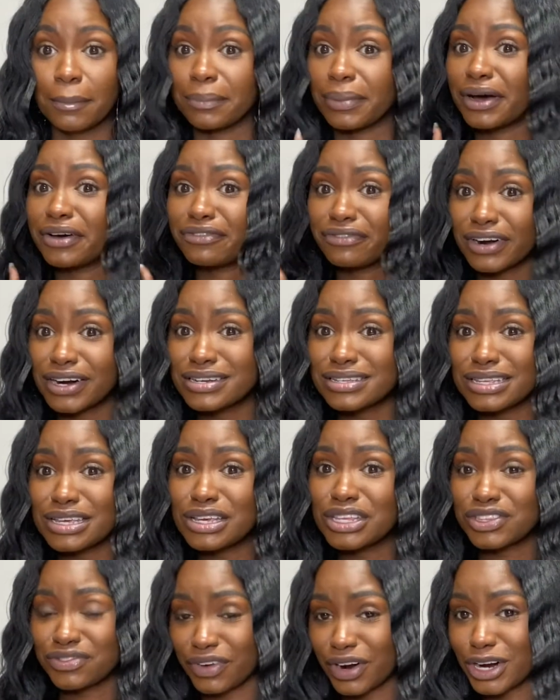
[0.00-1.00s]
But first
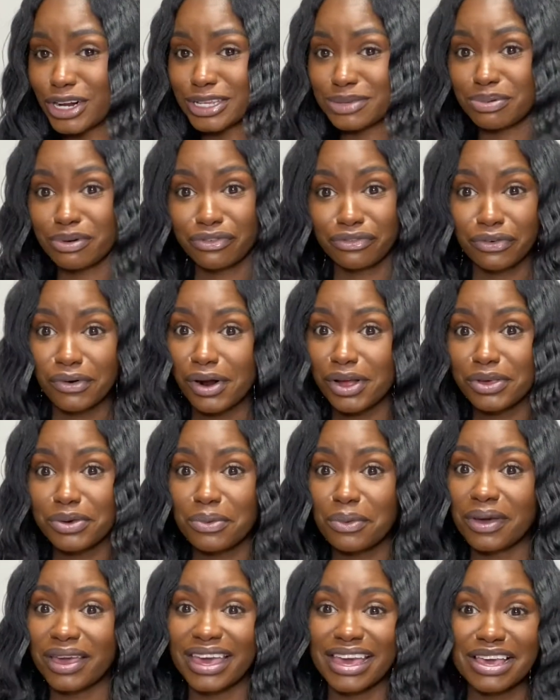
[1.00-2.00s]
things first, before you
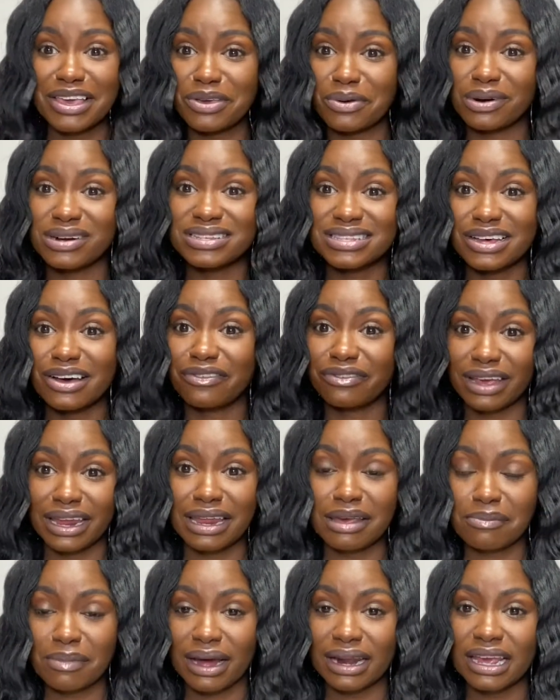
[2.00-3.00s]
get yourself
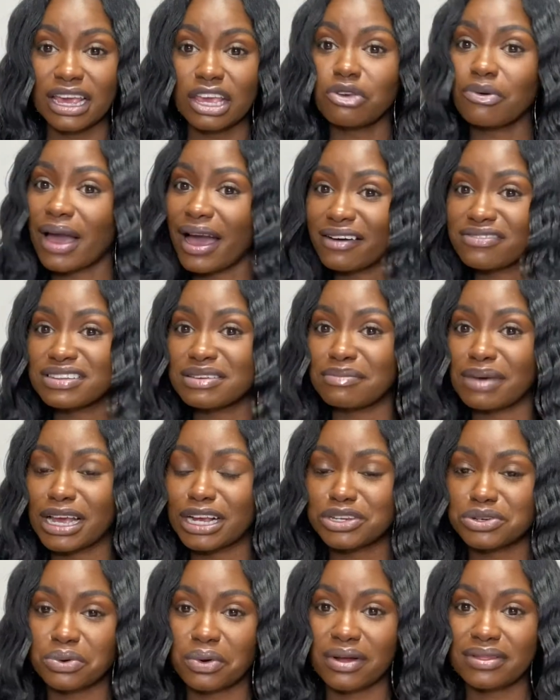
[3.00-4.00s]
any money, you have to make
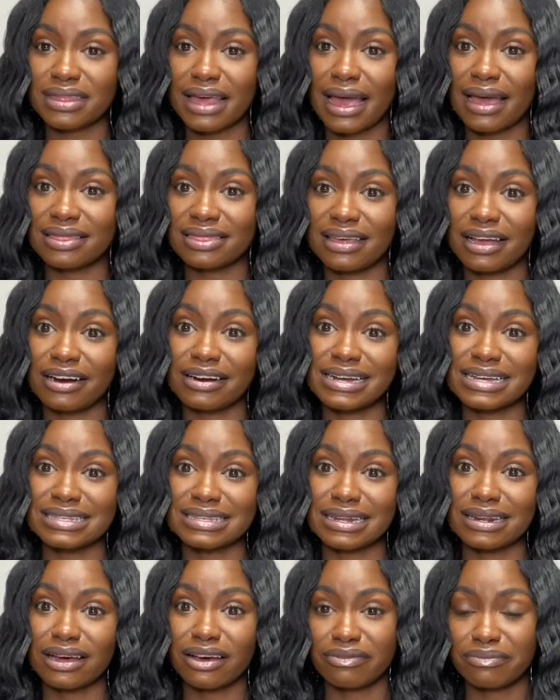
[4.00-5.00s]
sure that there is
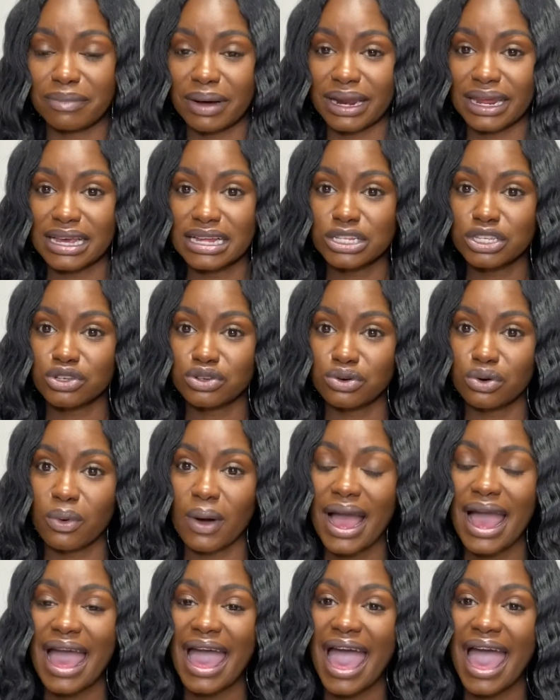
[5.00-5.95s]
enough money to